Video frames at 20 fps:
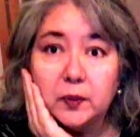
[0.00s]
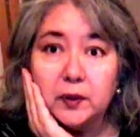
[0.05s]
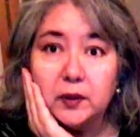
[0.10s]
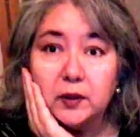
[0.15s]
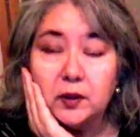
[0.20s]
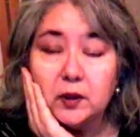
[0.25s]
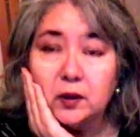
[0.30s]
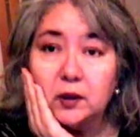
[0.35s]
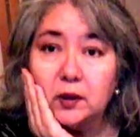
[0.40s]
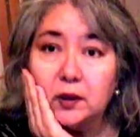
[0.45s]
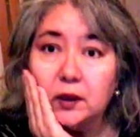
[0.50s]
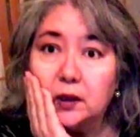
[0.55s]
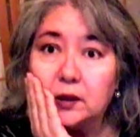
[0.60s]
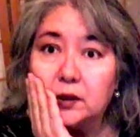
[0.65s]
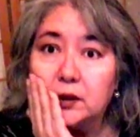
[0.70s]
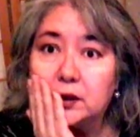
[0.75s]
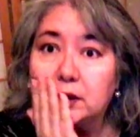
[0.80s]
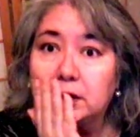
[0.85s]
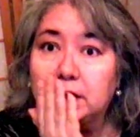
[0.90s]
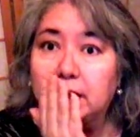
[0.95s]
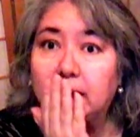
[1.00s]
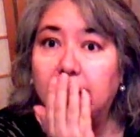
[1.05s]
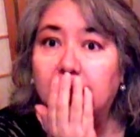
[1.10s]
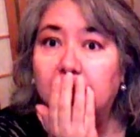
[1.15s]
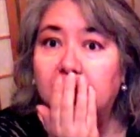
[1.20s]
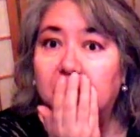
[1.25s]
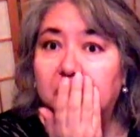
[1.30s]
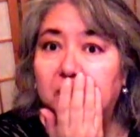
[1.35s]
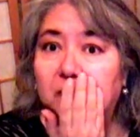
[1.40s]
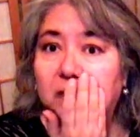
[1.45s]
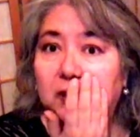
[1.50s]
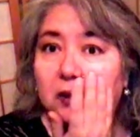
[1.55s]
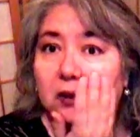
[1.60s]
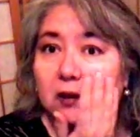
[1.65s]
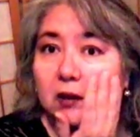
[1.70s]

but you can tell she shaved